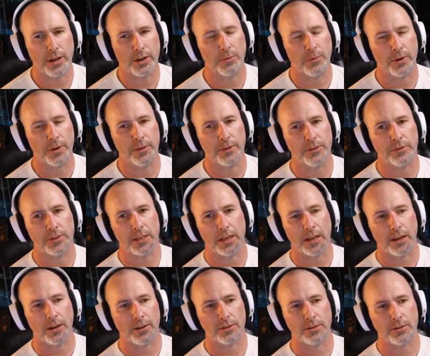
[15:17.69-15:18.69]
One of those can
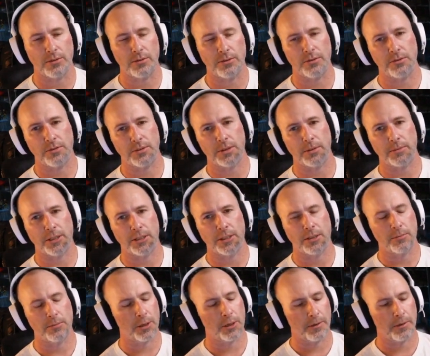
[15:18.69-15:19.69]
also do something
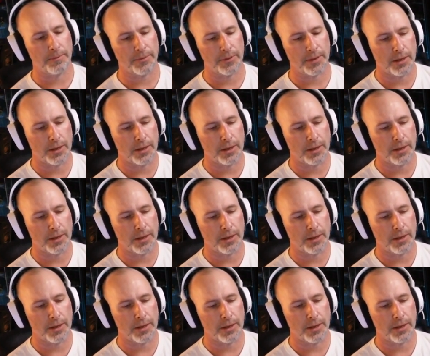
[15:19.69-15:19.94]
similar.